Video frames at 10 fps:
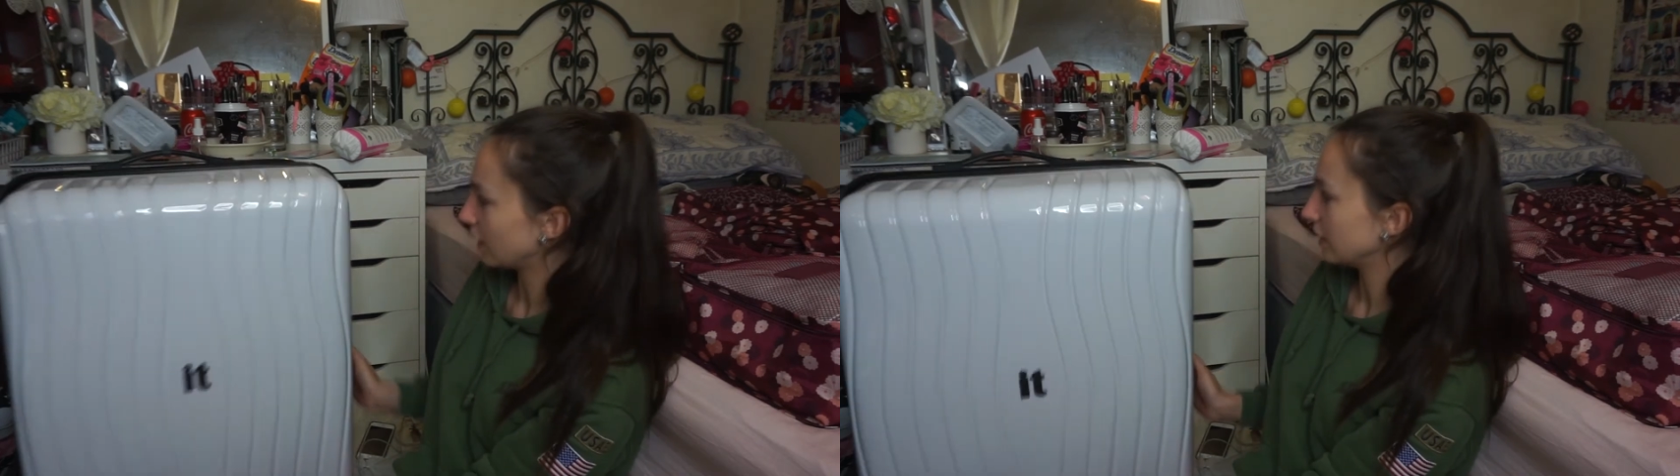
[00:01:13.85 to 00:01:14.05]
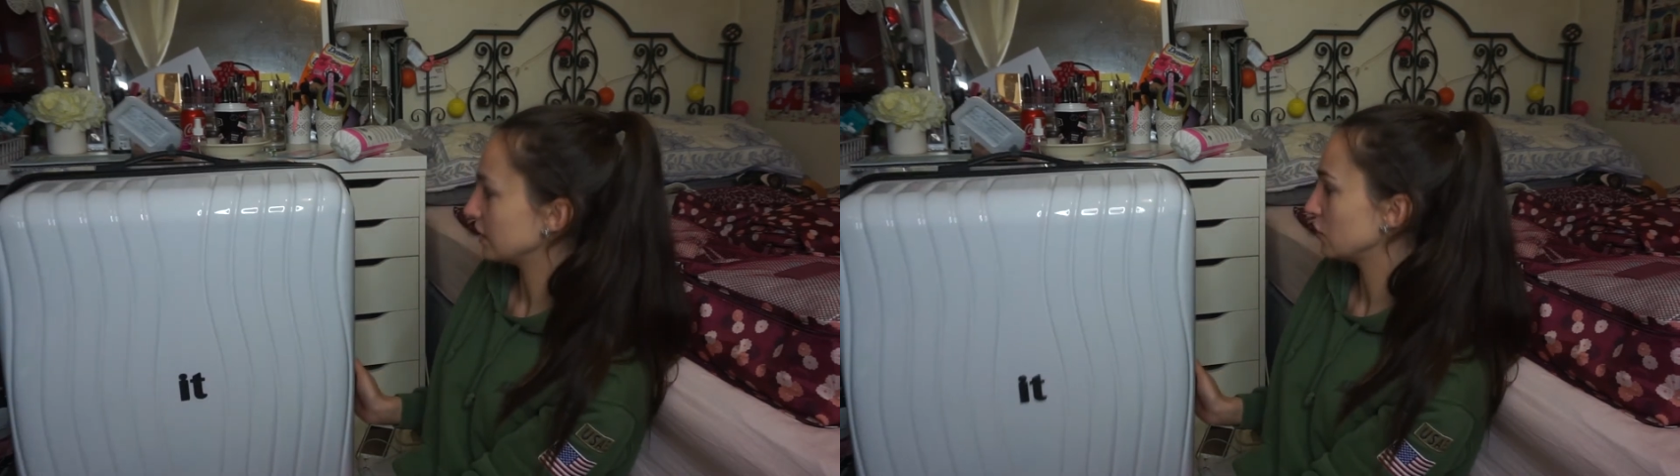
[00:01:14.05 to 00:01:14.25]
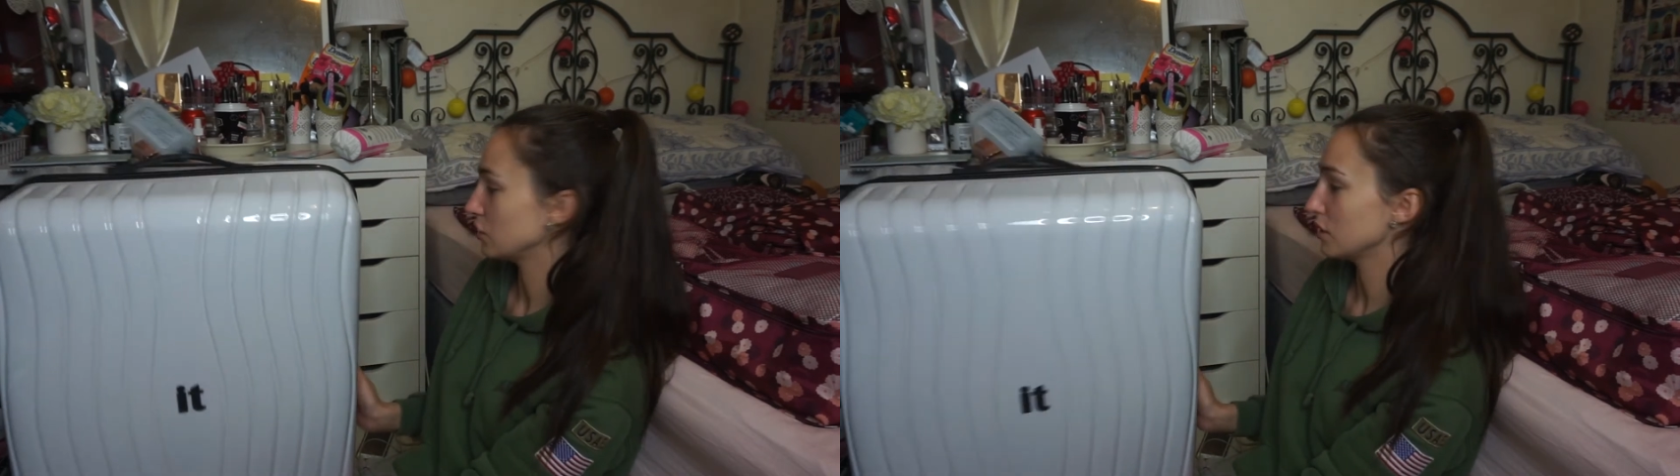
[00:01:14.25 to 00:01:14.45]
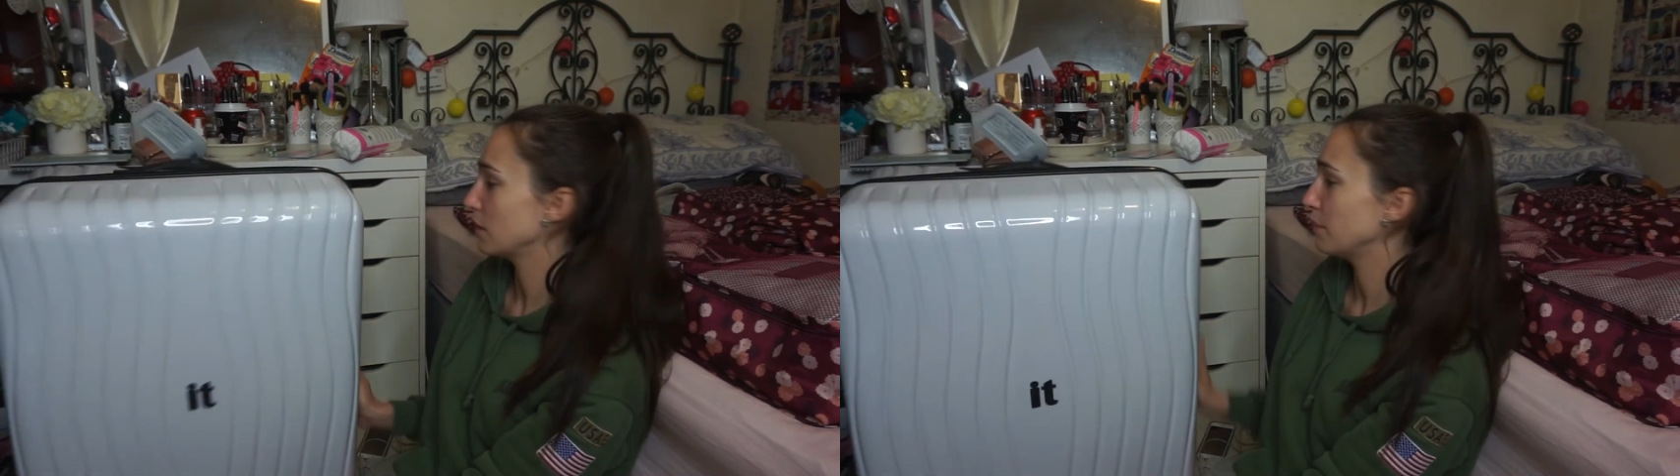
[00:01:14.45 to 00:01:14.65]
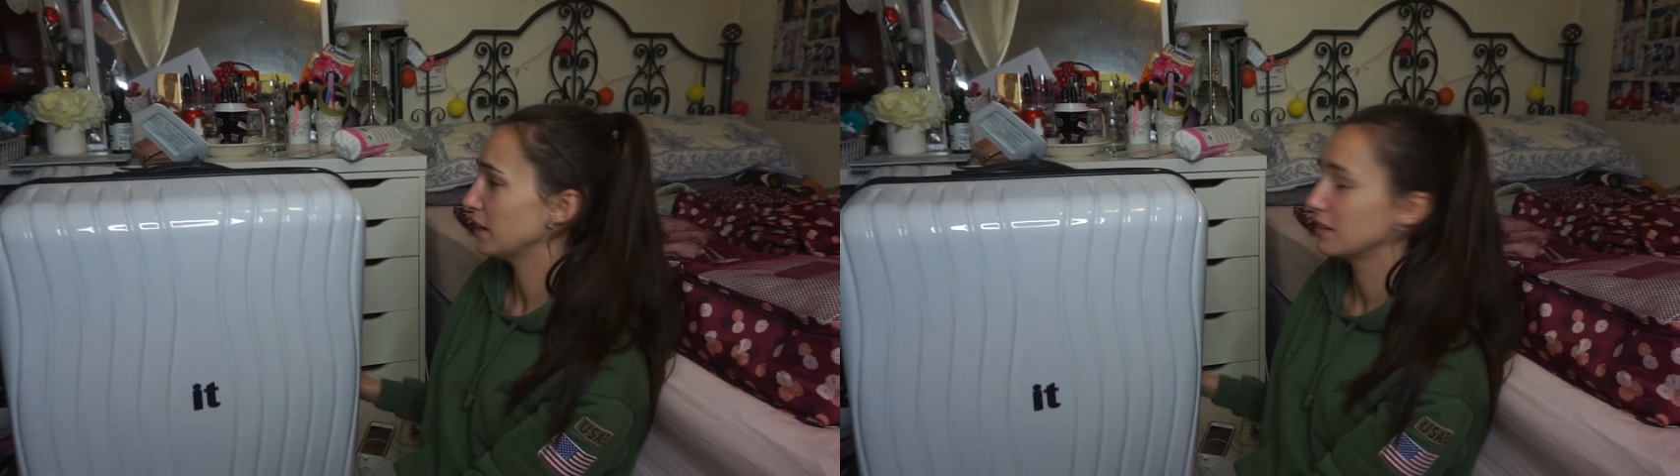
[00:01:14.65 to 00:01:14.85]
and it's just a
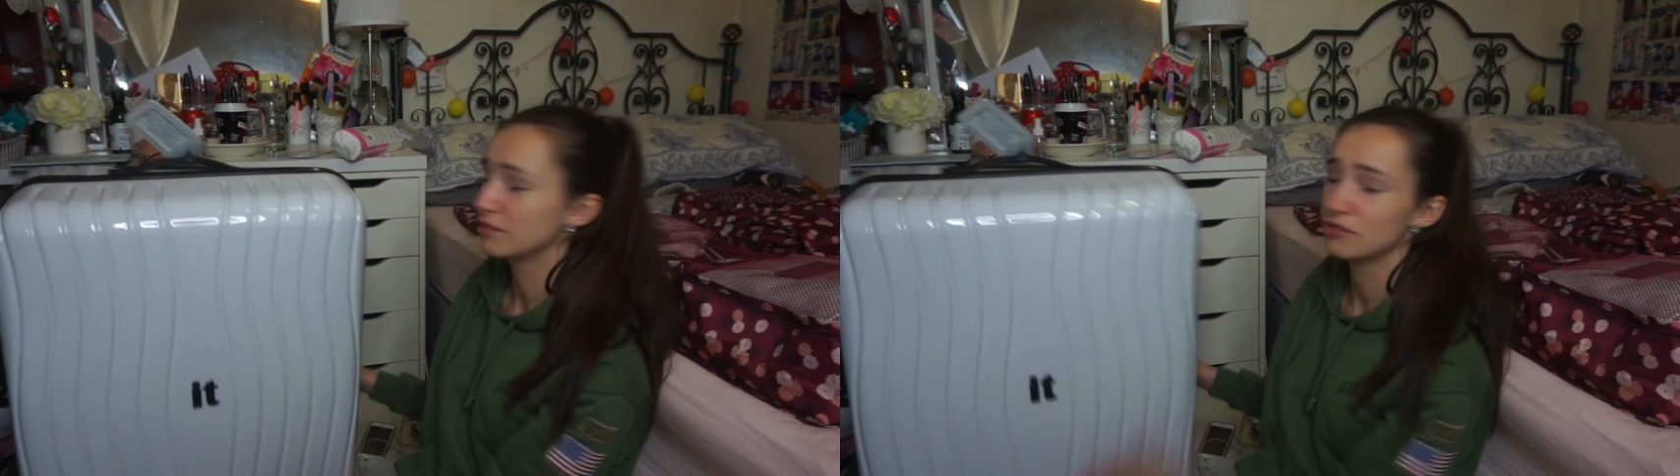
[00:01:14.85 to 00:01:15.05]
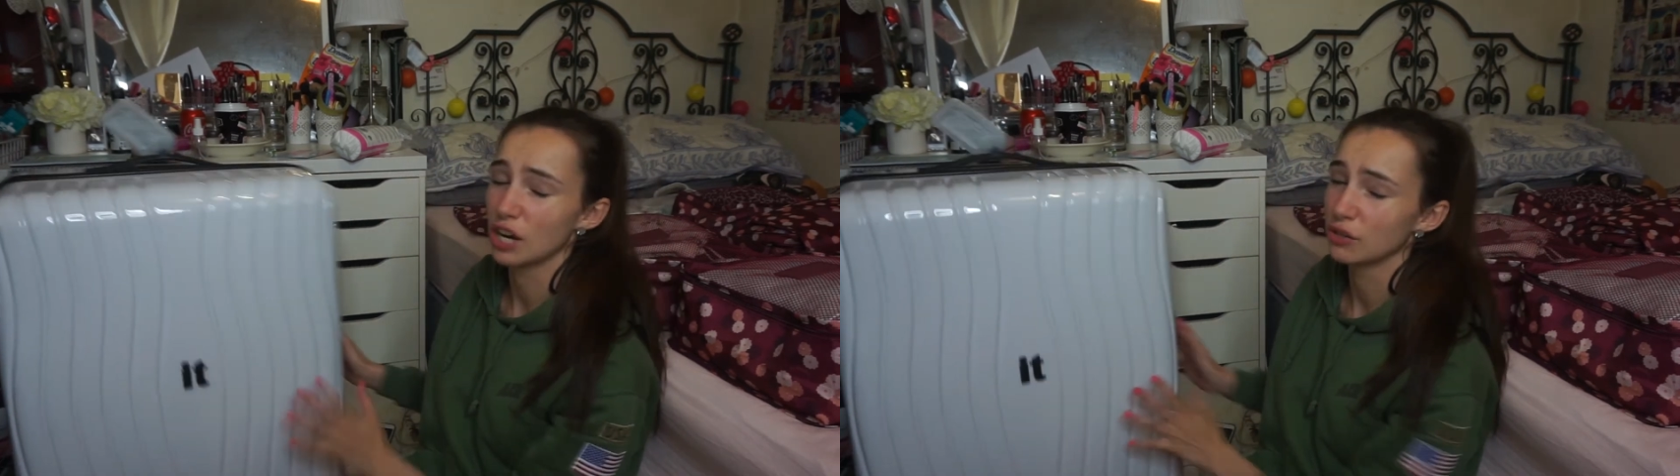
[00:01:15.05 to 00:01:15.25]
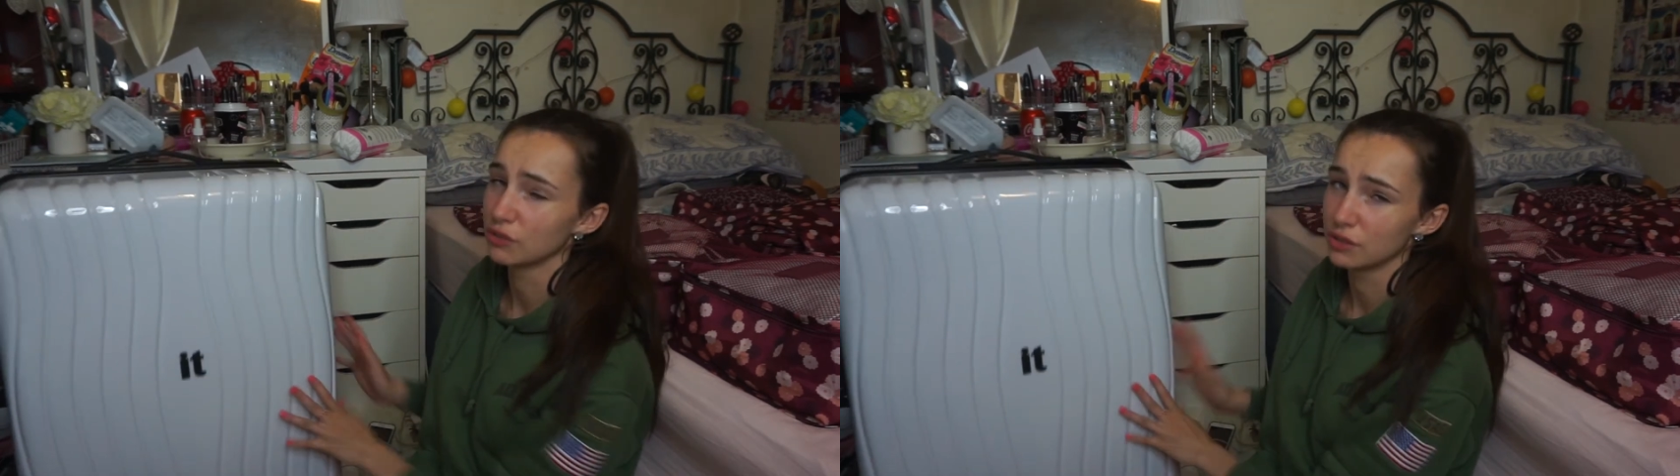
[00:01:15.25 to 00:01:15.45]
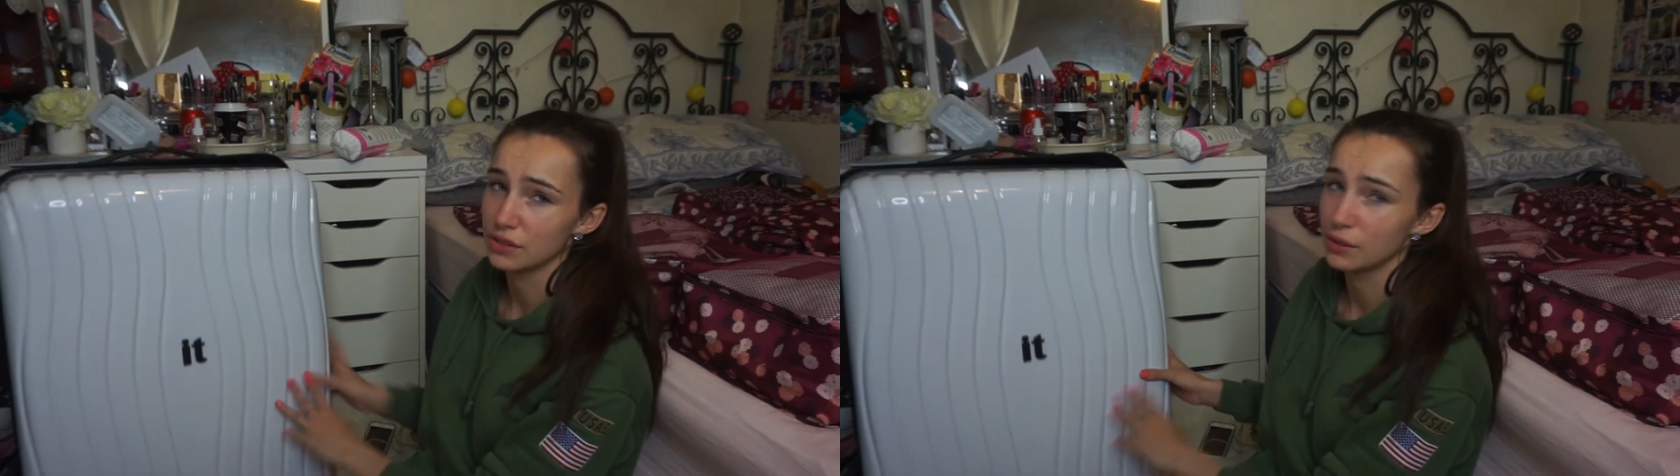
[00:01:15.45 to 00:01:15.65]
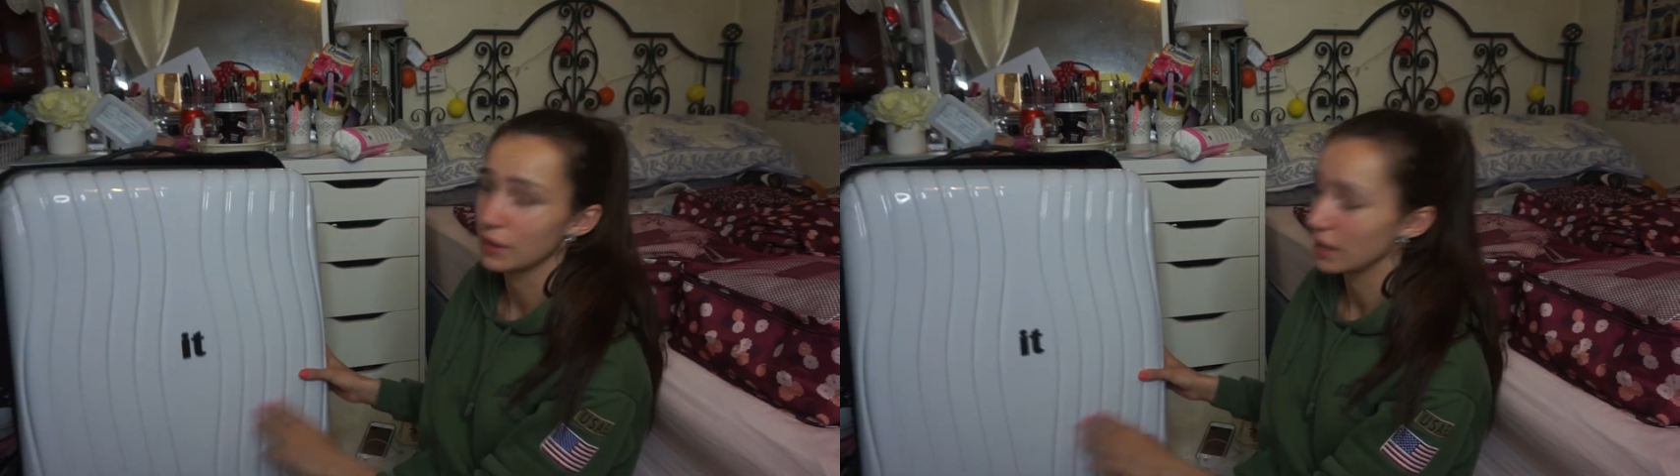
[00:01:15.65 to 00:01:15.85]
big general
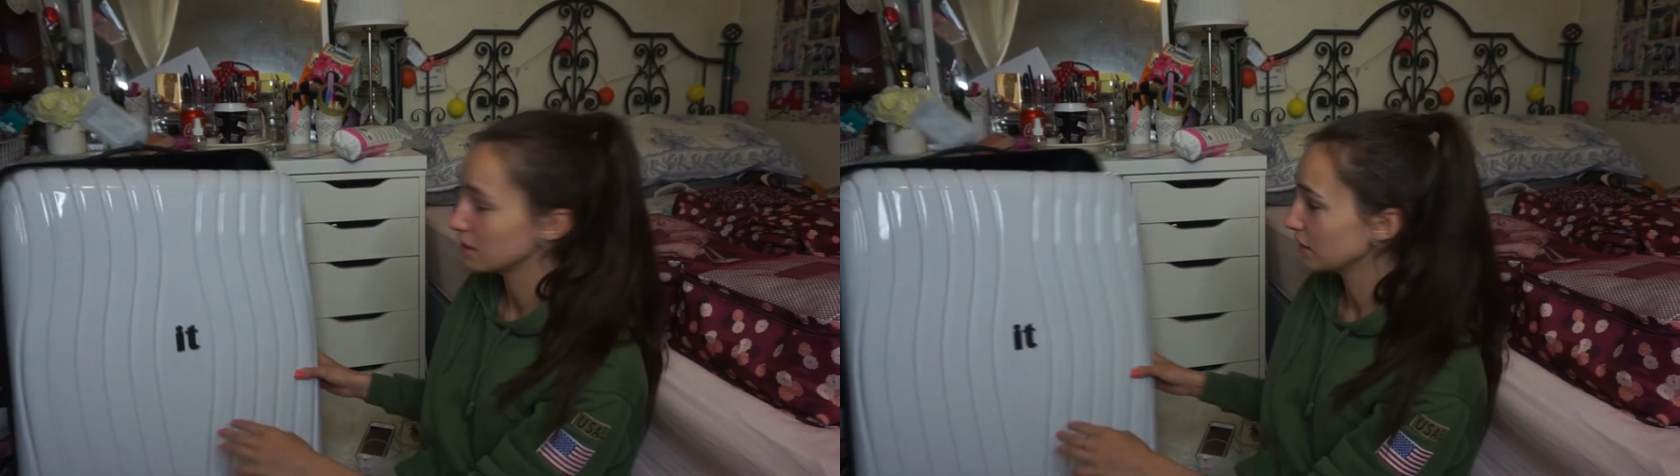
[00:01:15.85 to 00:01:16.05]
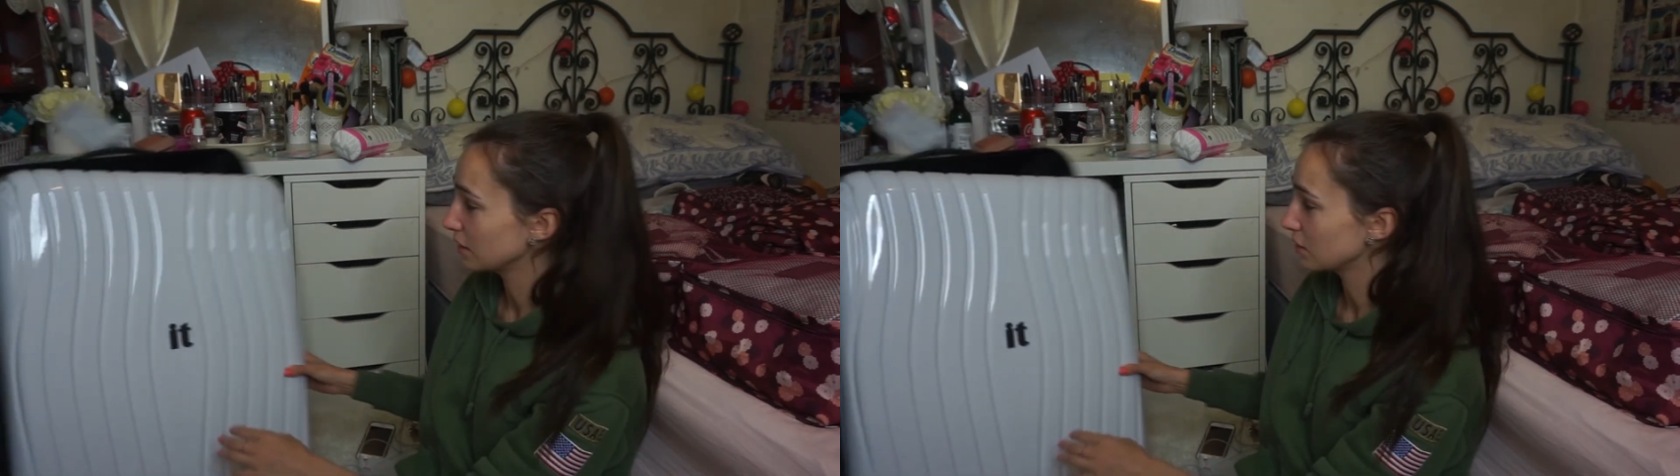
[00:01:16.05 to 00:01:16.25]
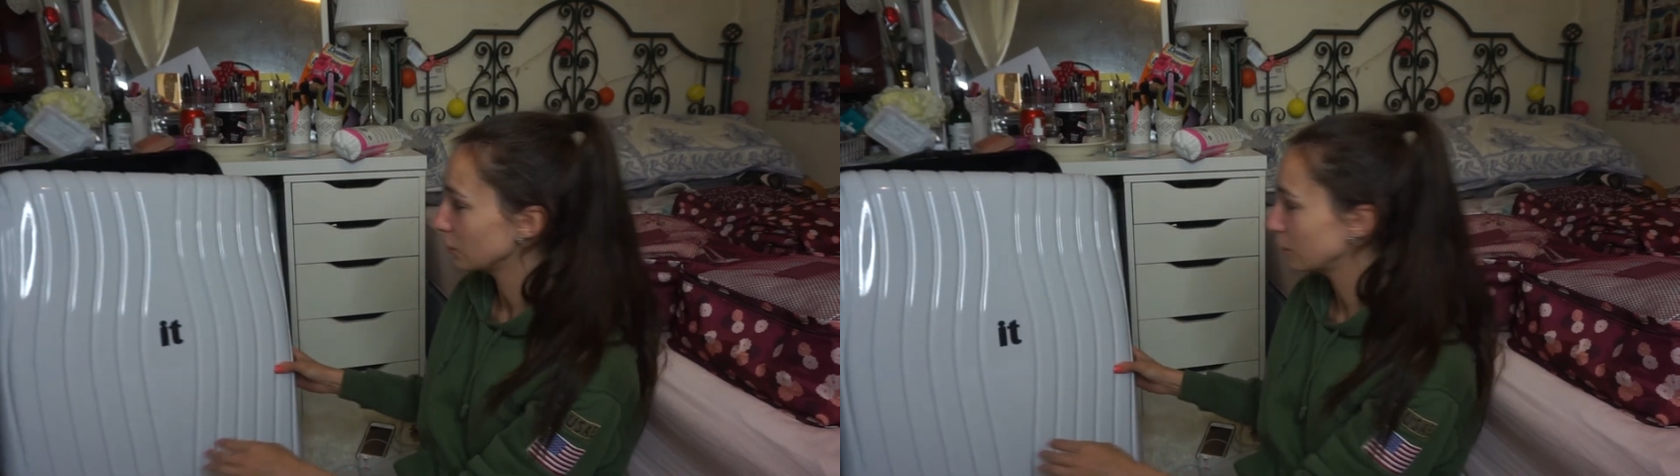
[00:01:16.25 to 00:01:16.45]
suitcase that's nothing